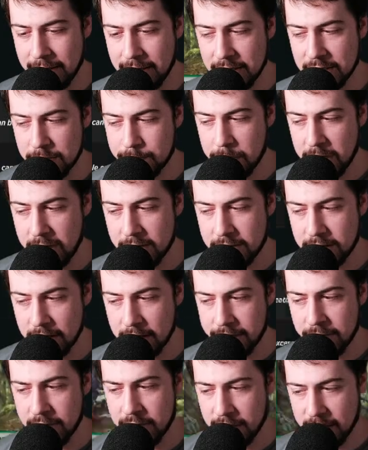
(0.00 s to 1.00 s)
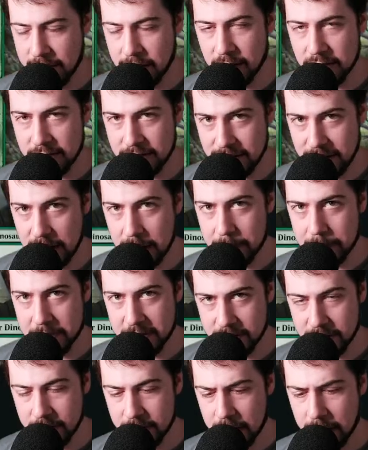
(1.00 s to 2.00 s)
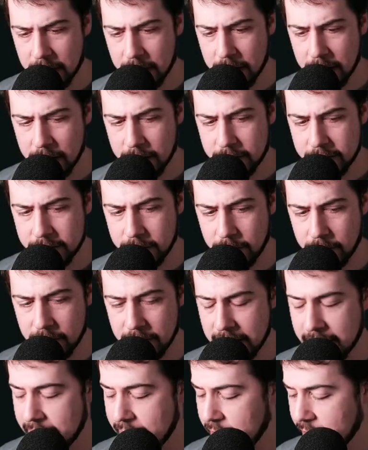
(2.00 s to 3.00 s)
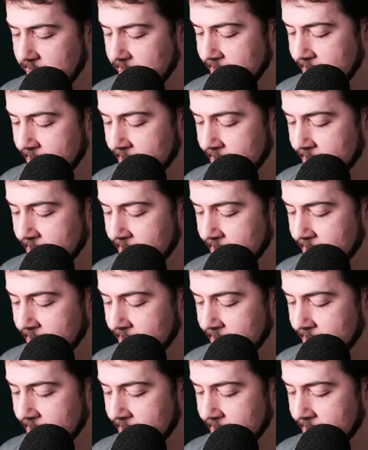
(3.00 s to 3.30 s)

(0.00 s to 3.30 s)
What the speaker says: need space and everything else seems so key.